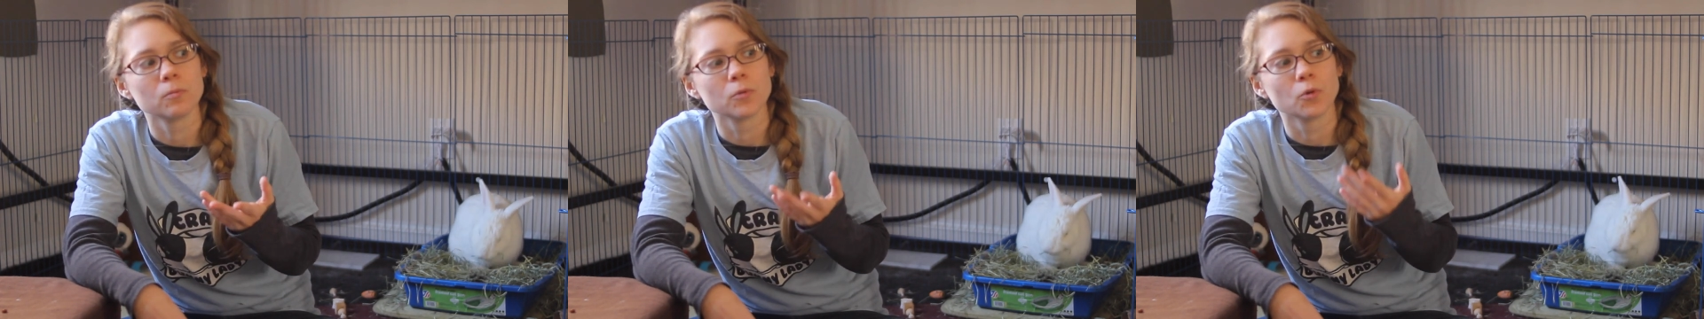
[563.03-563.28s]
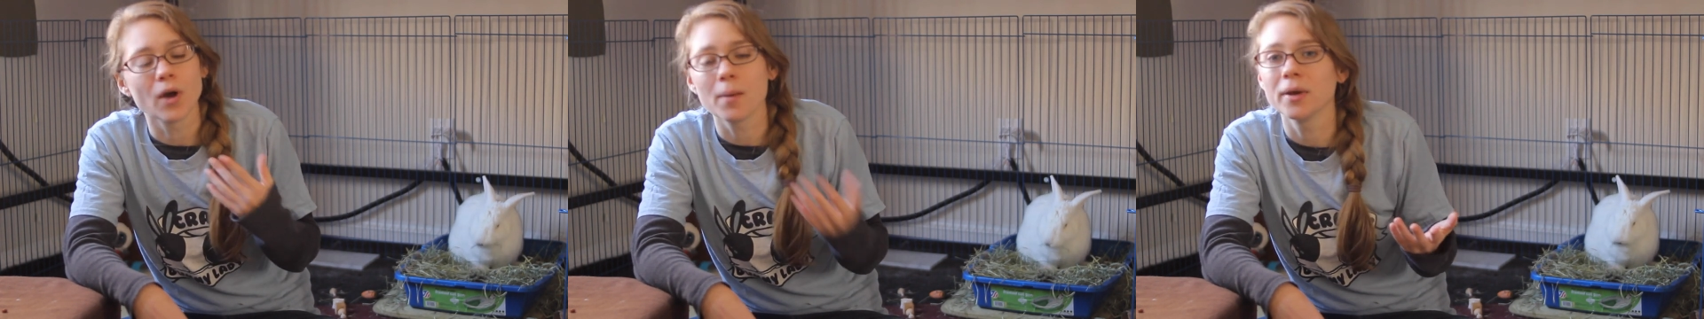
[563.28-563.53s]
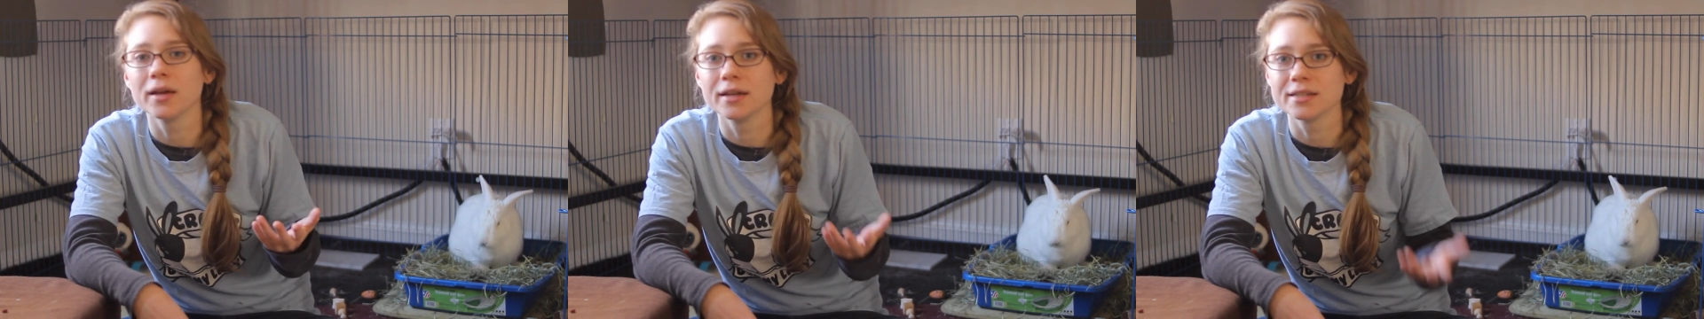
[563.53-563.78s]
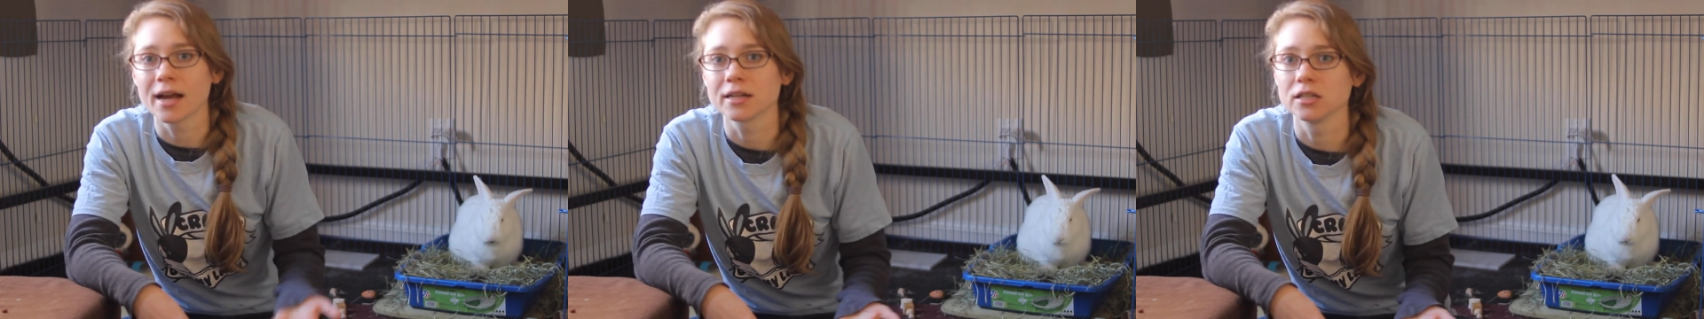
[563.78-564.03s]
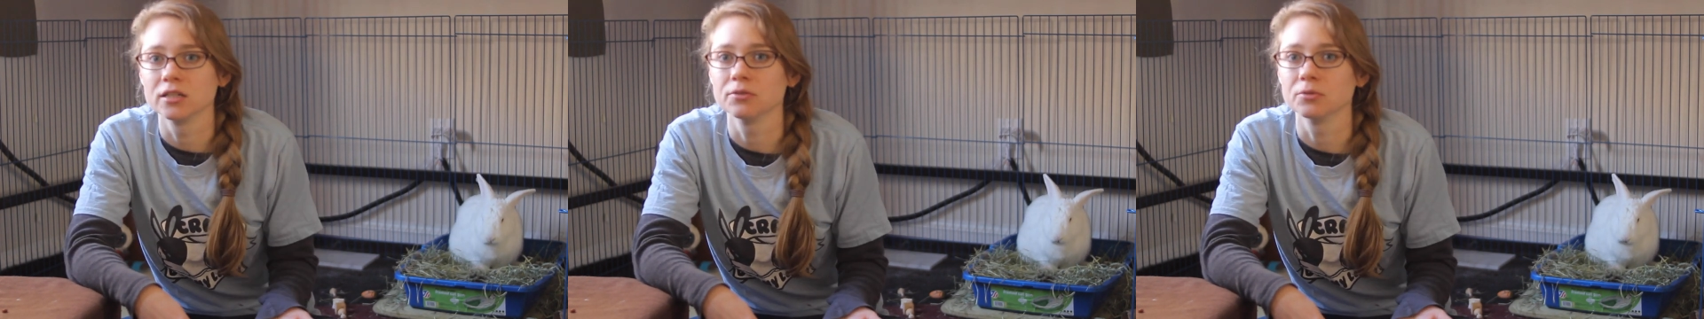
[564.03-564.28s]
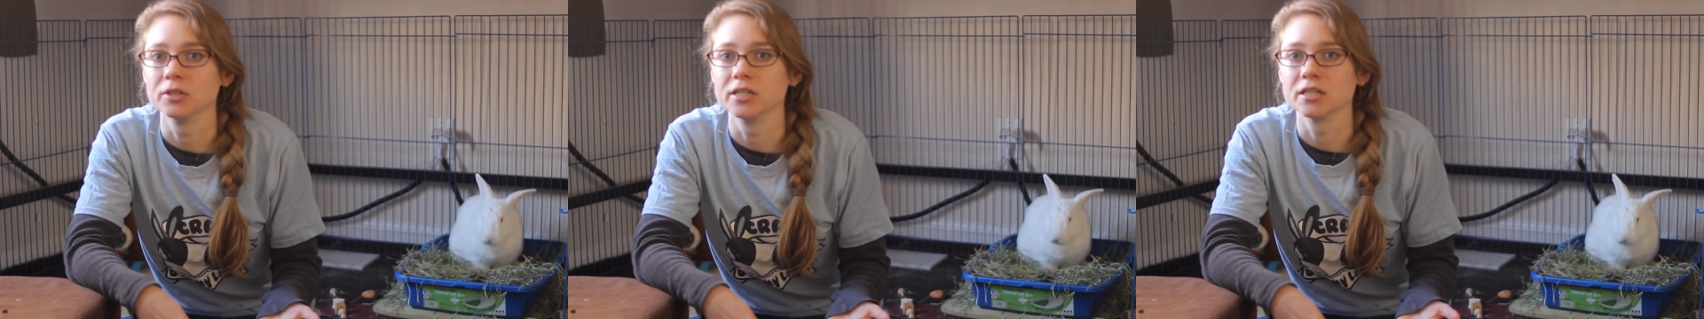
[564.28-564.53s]
the rabbit is acting
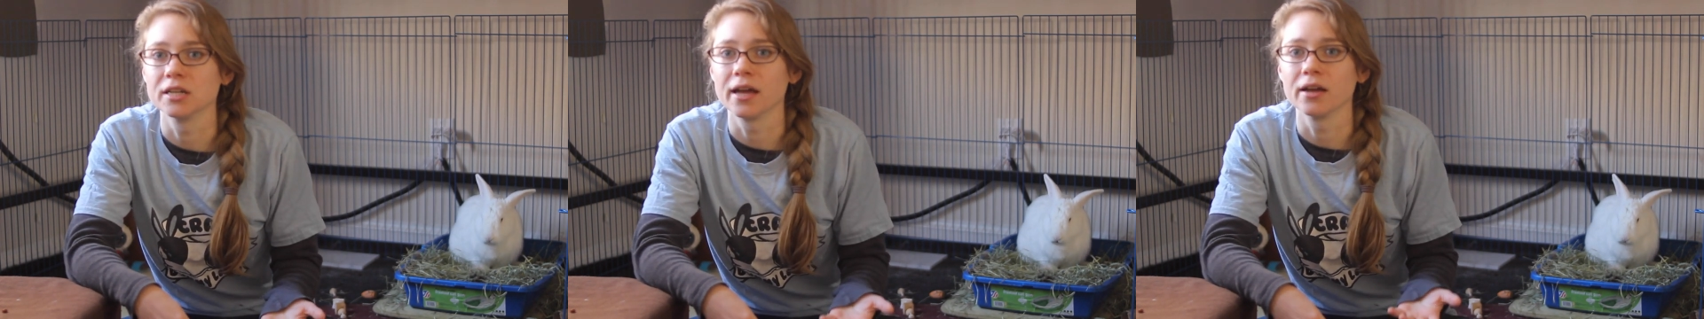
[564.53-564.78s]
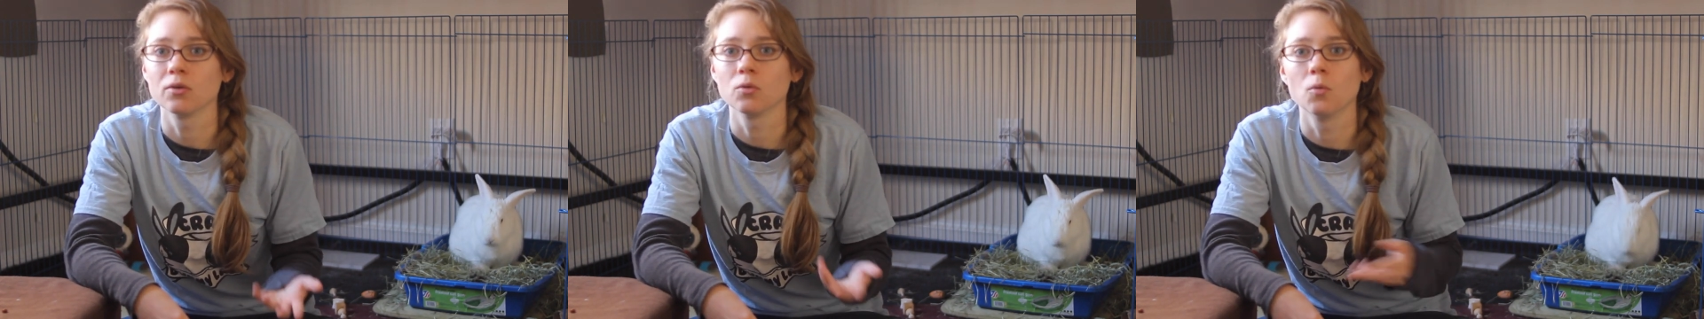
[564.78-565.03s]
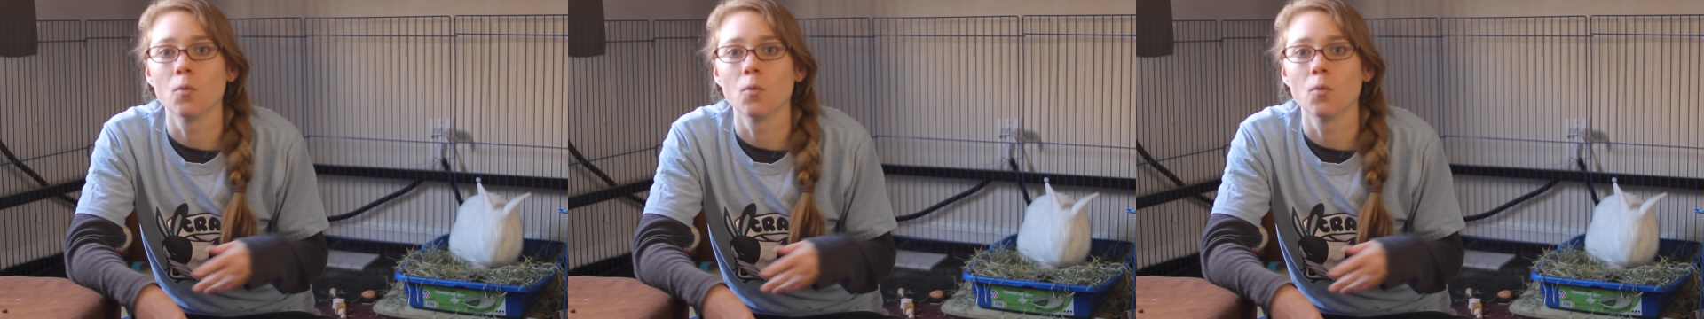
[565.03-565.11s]
differently today.